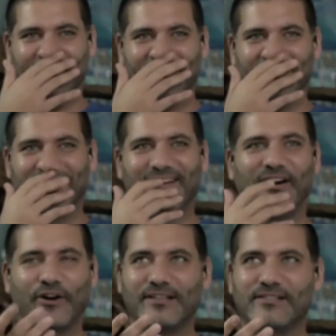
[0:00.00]
Correct?
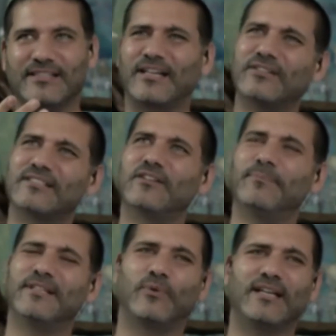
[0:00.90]
Arkansas. Is that
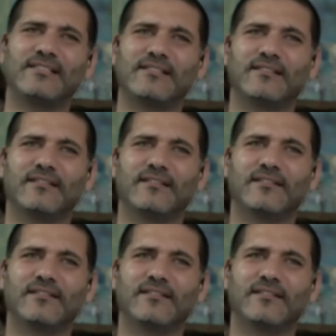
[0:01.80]
considered Midwest?